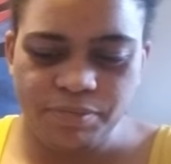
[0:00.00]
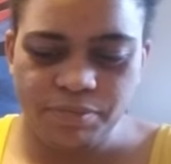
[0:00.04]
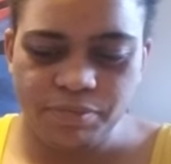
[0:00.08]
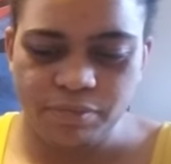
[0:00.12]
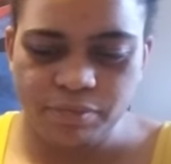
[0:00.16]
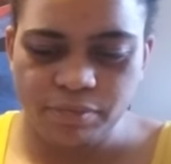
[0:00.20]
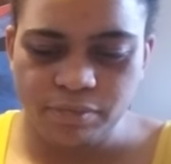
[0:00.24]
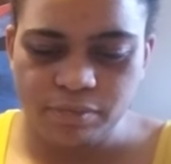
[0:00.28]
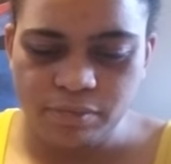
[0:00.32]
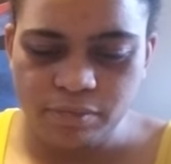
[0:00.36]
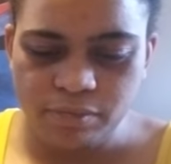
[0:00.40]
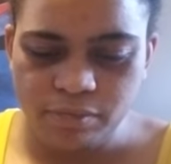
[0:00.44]

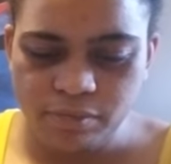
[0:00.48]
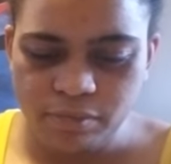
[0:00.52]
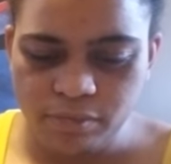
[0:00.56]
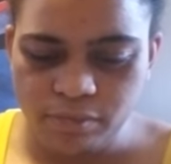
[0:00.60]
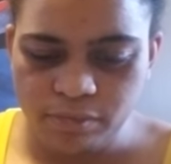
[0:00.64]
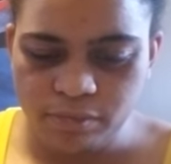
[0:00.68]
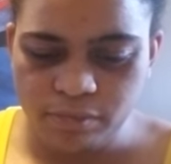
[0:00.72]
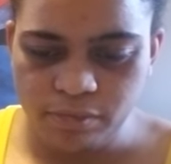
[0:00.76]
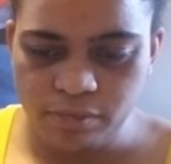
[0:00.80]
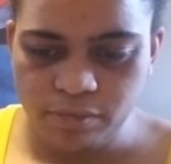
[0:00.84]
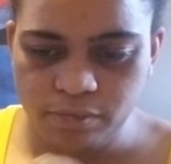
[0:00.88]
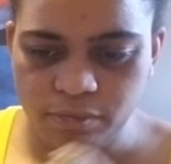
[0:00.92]

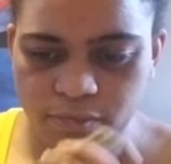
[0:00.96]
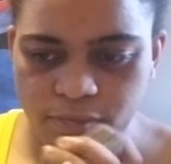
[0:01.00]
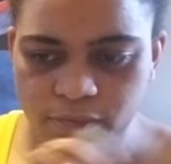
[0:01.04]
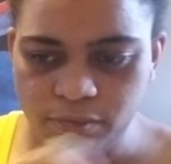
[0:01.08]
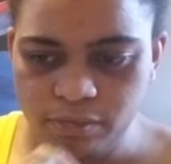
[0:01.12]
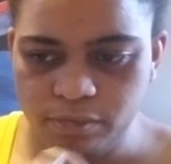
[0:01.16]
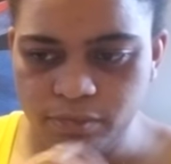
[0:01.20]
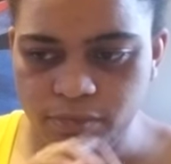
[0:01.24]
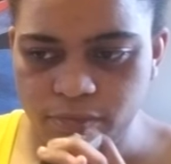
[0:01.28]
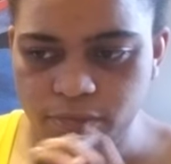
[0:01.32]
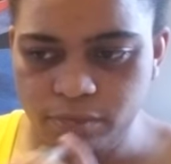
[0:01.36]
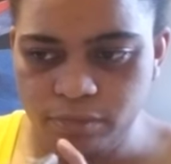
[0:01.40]

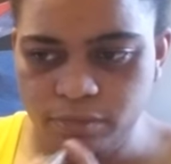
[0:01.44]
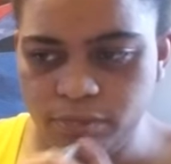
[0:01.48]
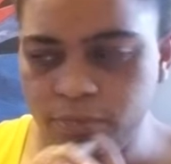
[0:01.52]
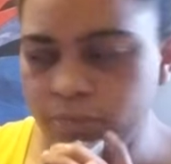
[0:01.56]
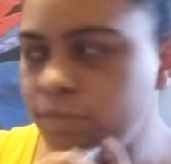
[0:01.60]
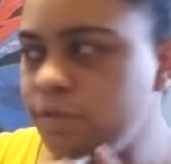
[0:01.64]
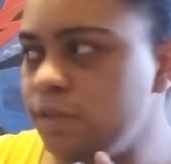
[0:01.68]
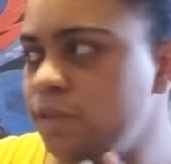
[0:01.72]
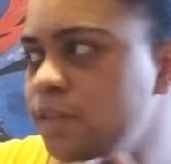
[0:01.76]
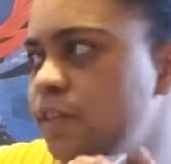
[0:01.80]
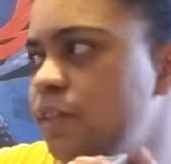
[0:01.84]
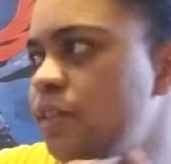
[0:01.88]

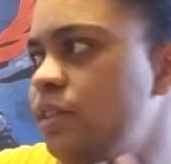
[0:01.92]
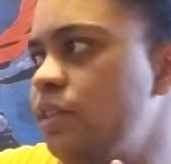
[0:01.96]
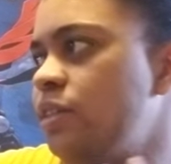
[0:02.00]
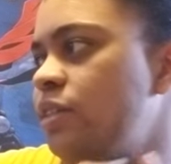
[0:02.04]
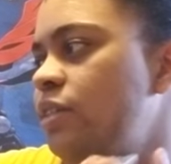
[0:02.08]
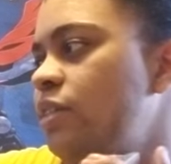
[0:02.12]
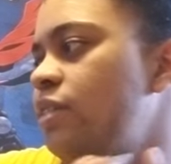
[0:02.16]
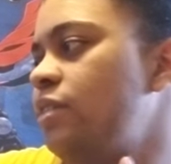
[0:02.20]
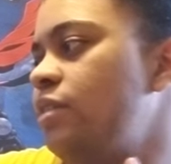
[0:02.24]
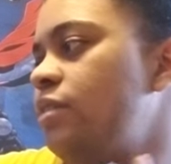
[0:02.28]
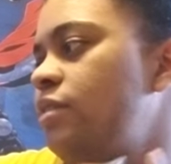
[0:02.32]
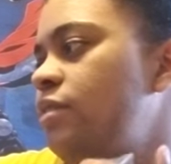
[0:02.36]

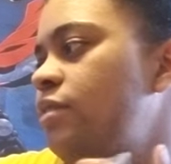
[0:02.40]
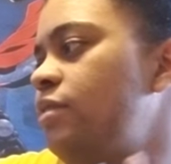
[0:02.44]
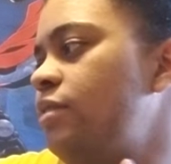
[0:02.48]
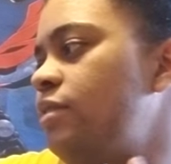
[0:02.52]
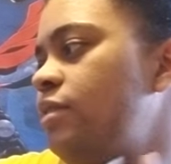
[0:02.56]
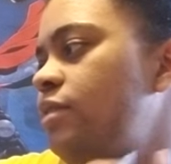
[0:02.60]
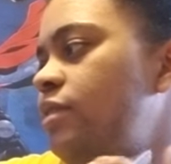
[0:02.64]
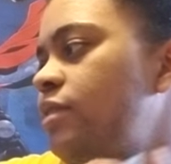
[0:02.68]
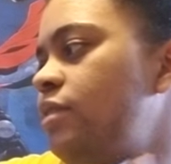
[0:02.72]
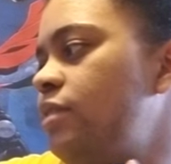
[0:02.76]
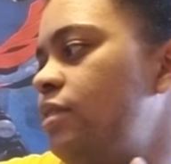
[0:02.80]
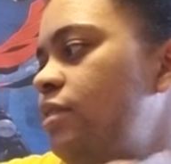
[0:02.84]

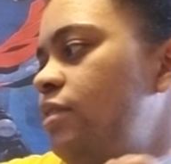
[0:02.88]
Nobody speaks.